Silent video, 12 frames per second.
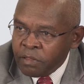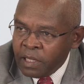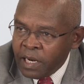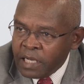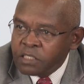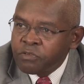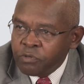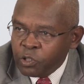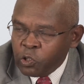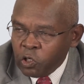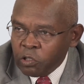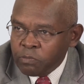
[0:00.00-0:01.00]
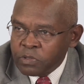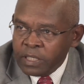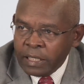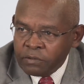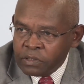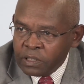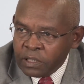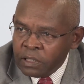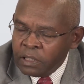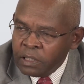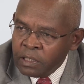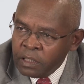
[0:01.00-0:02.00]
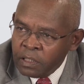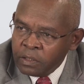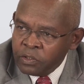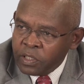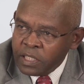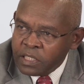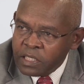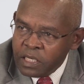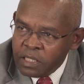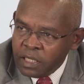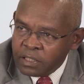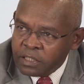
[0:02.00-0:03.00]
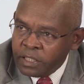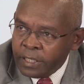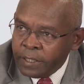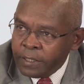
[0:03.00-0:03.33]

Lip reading: last three columns, actually, you can see that